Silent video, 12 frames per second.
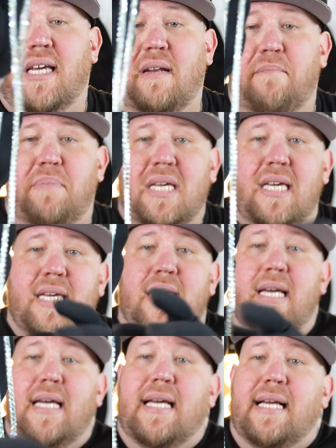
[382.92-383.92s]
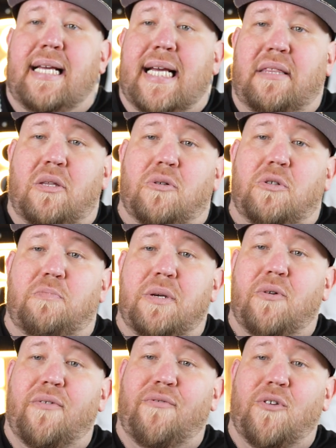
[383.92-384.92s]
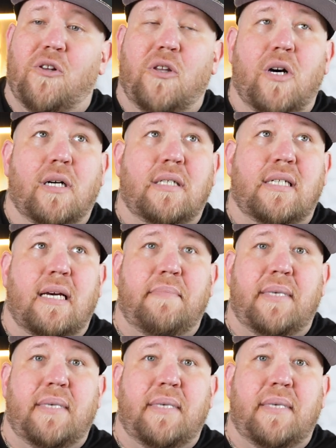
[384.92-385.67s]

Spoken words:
going to get those beautiful looks. I